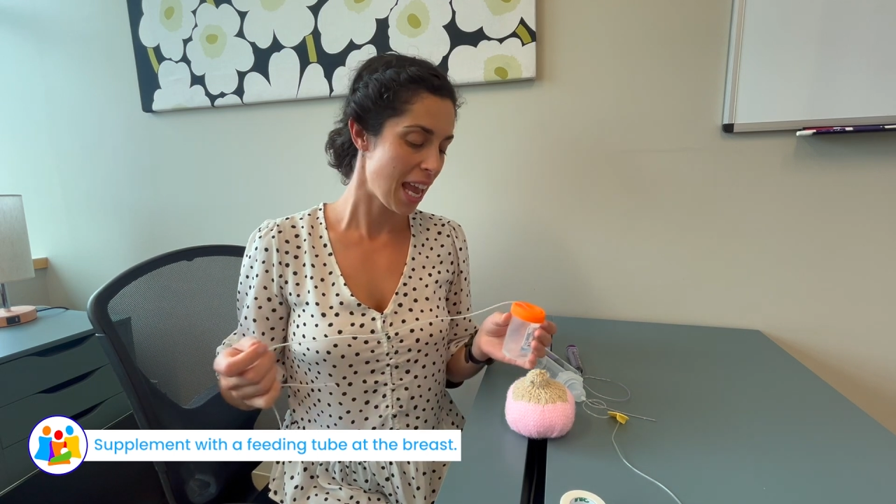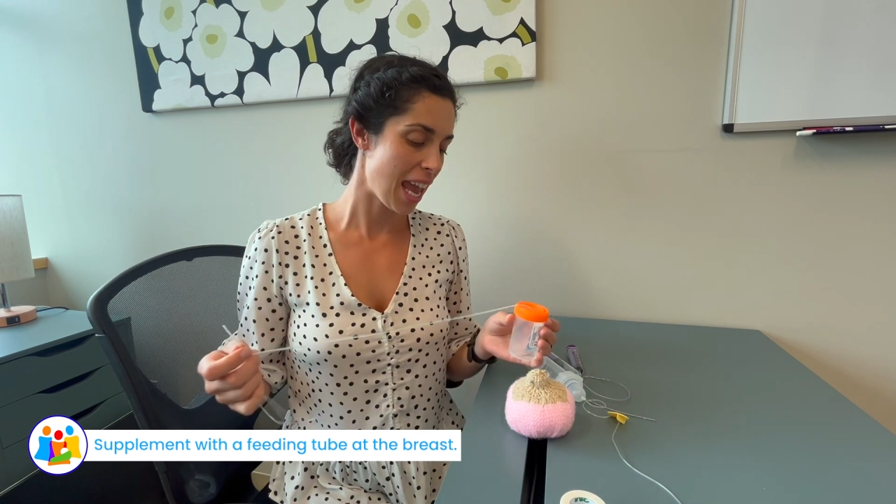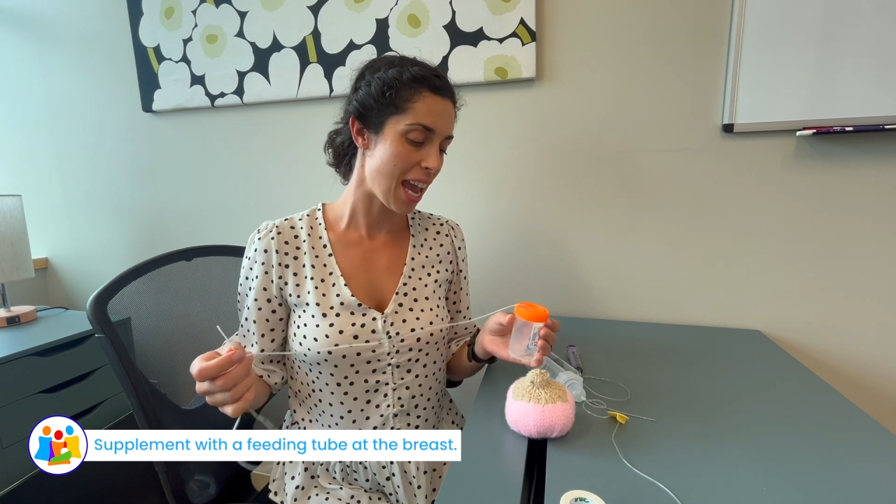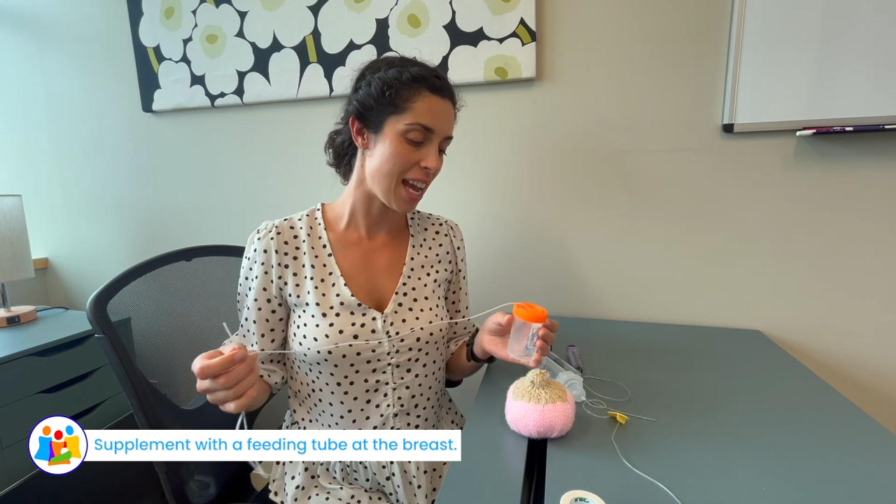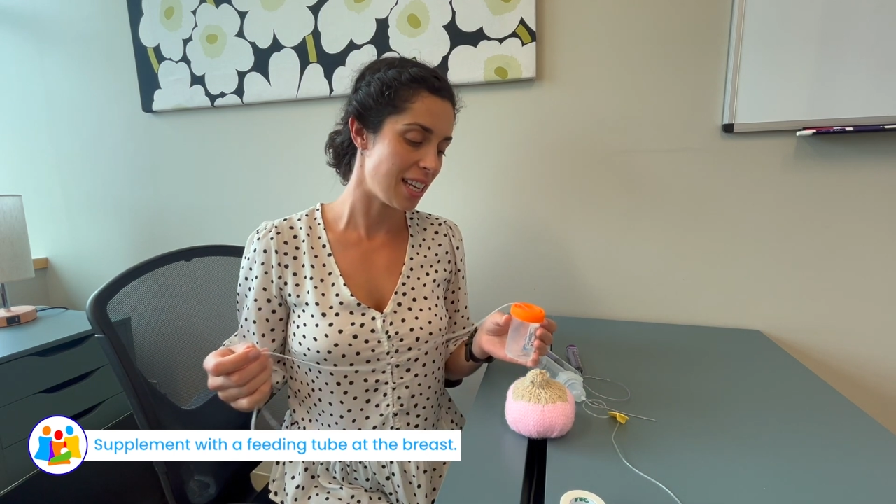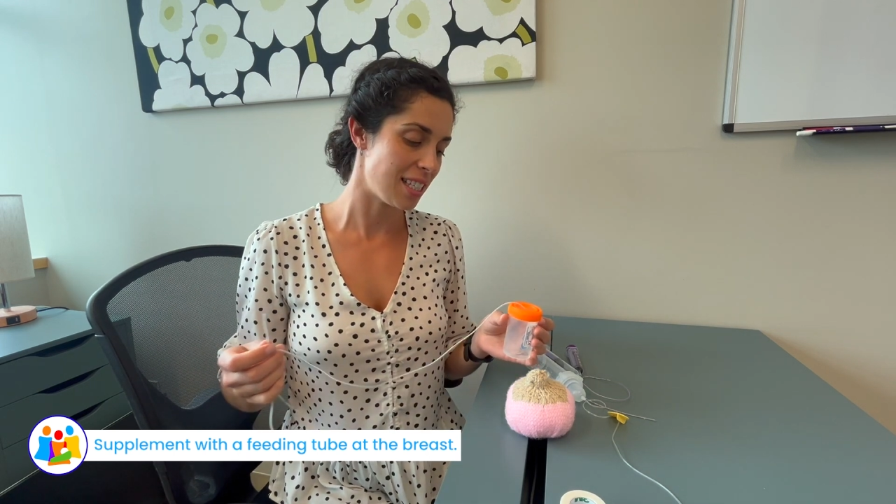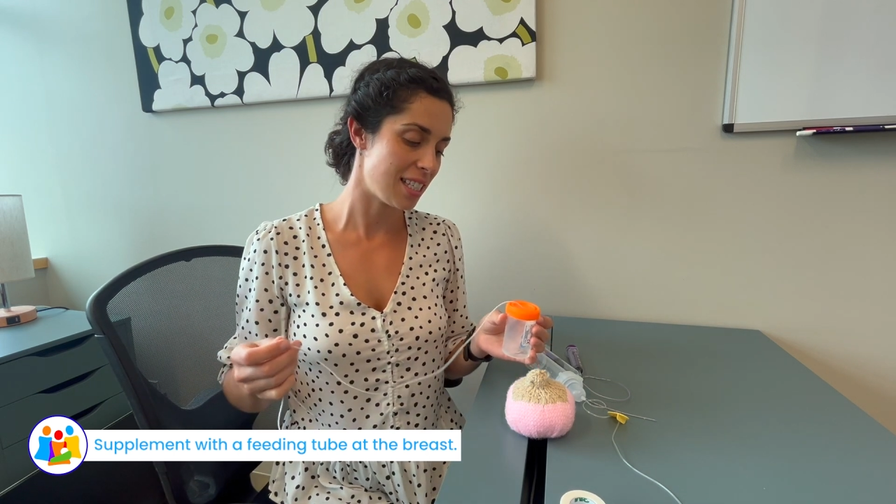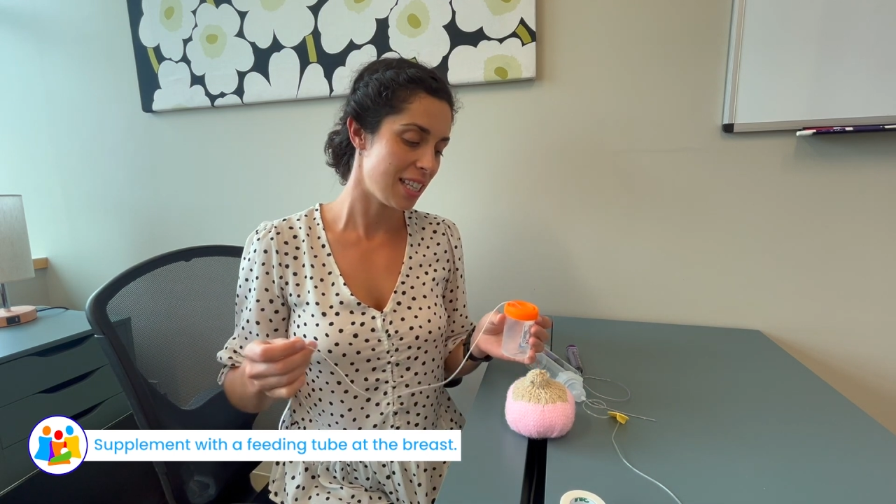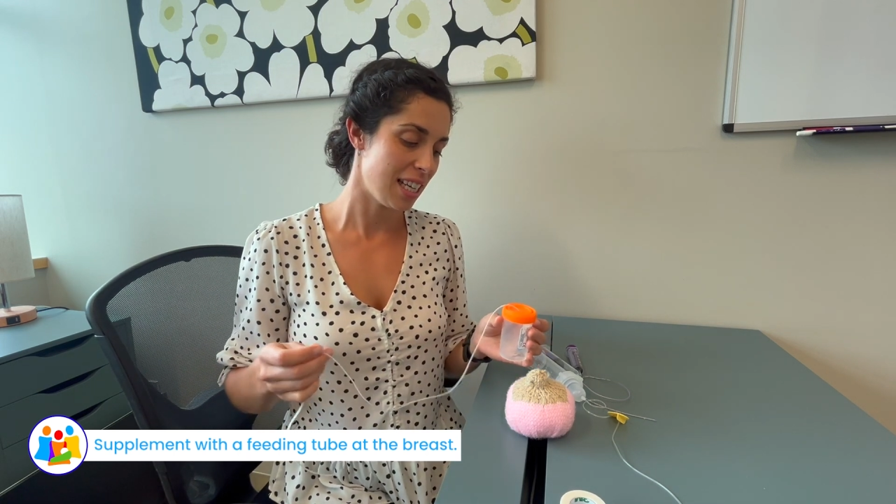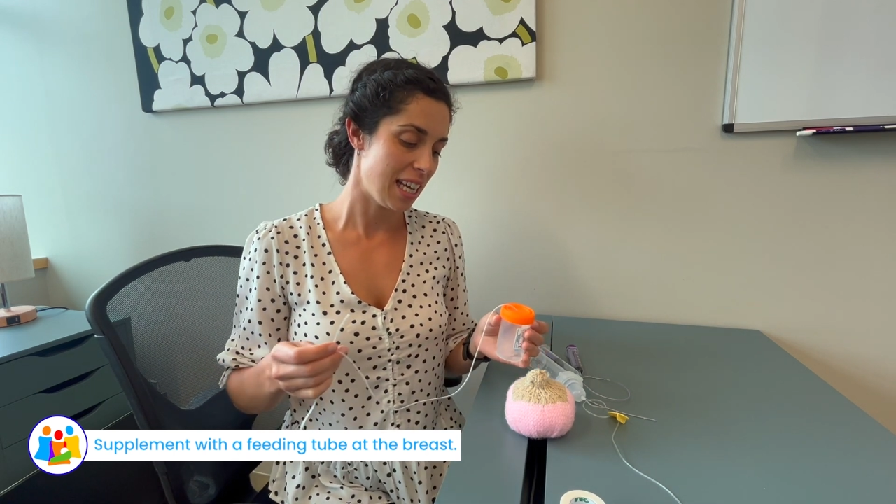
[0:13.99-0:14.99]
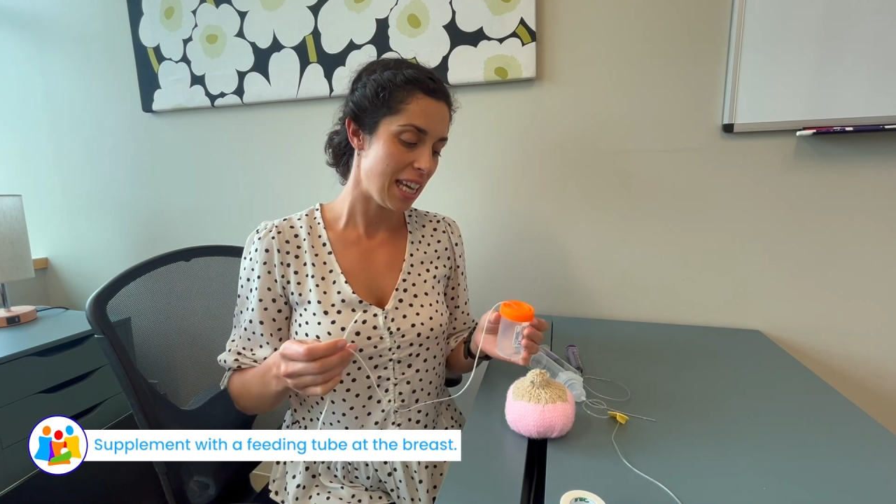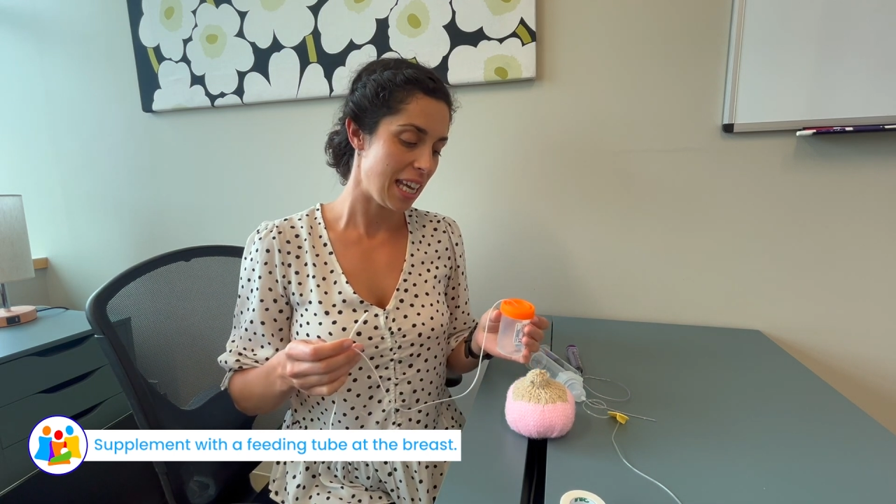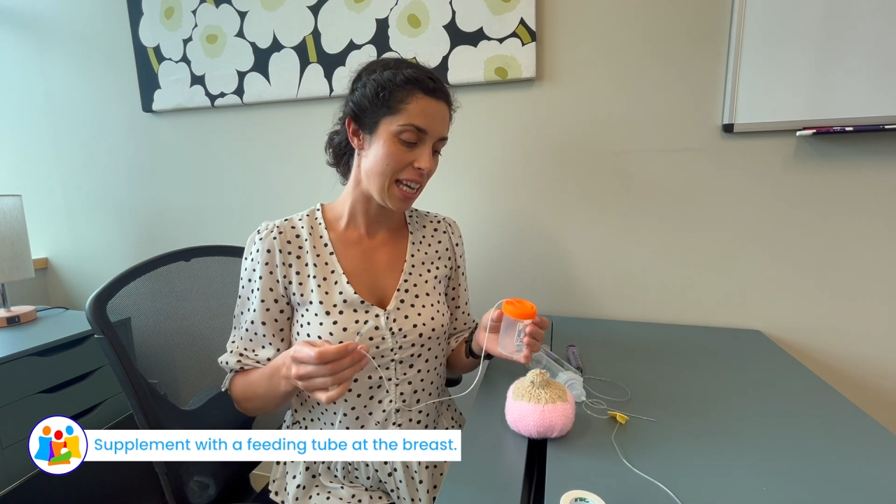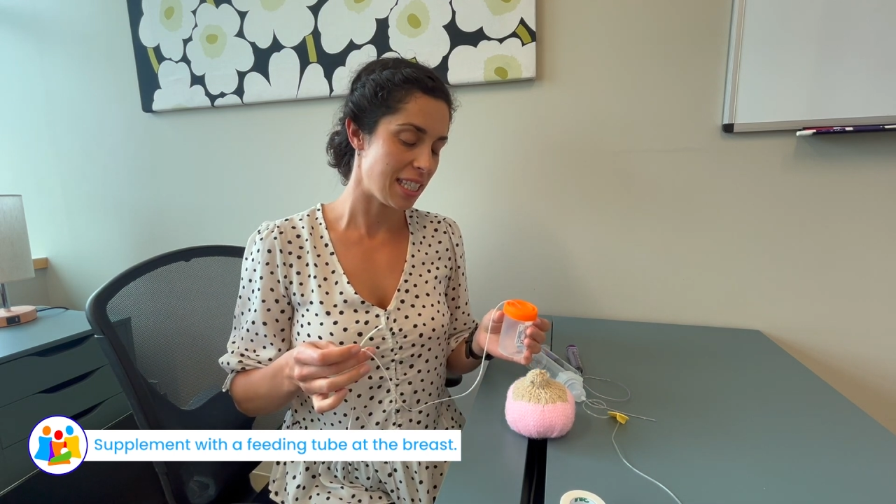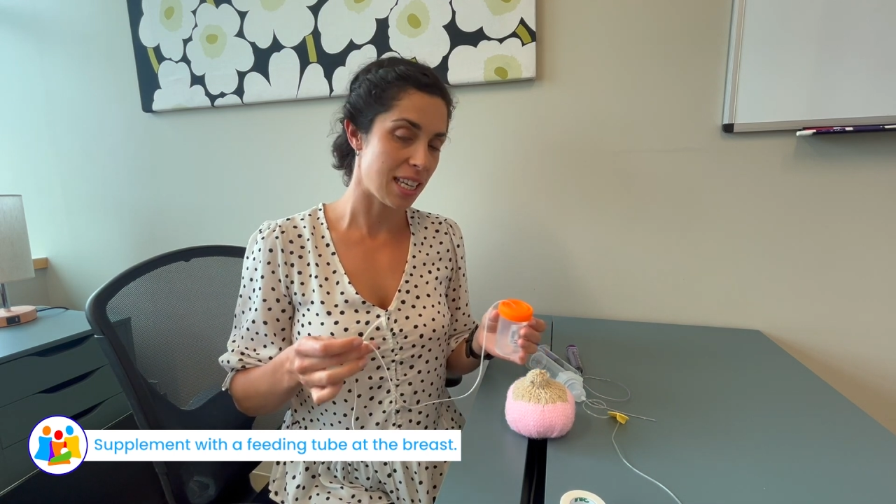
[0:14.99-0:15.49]
And
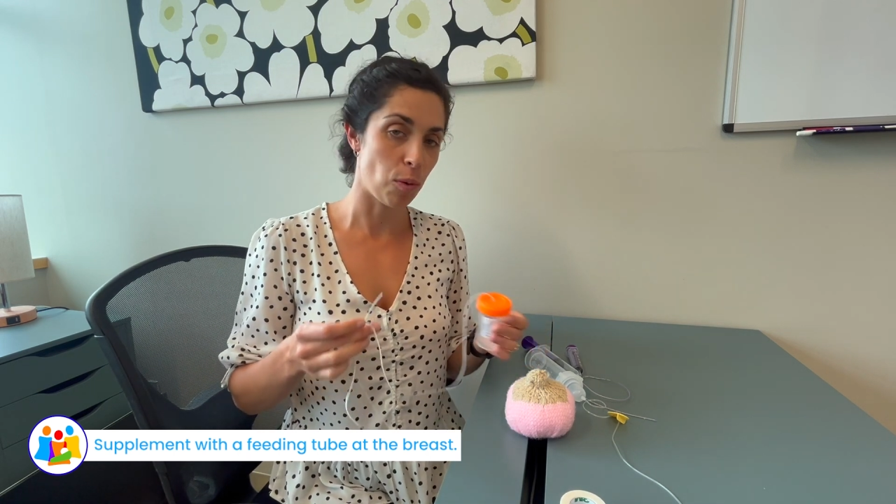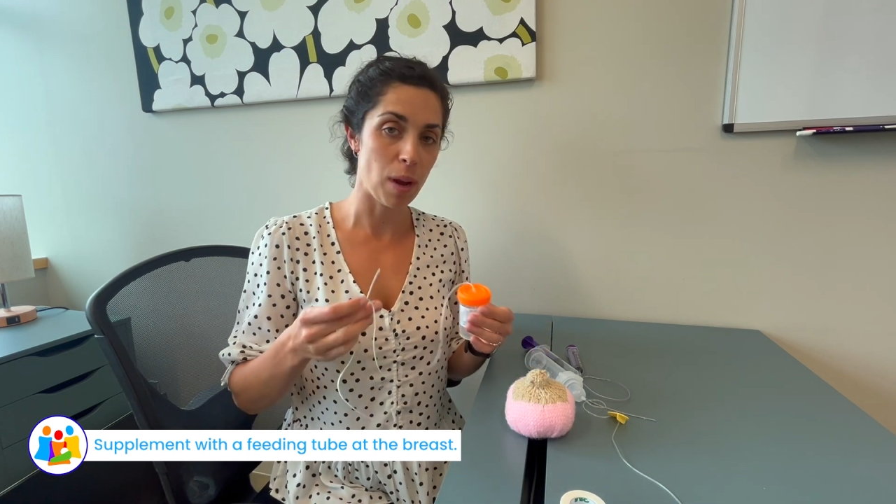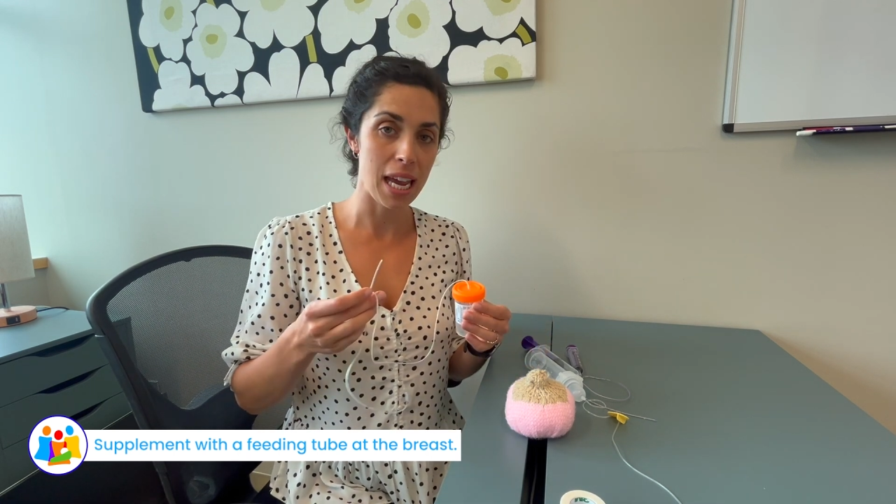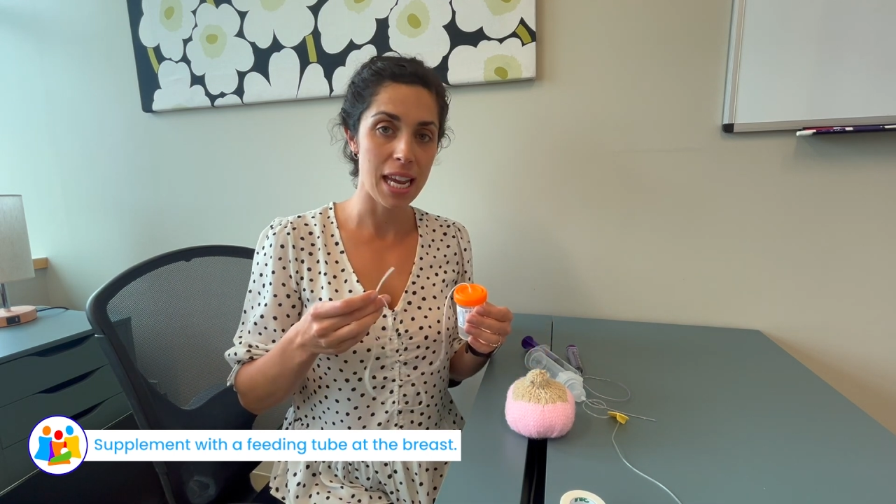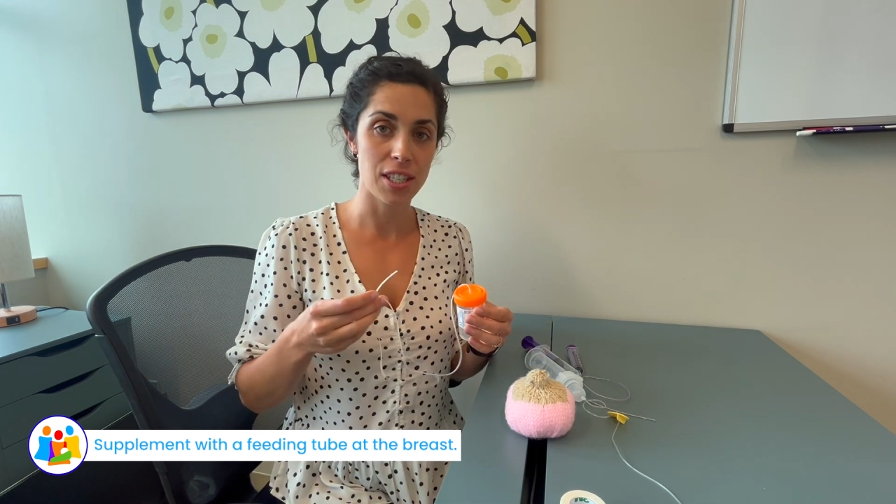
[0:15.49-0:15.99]
it's a way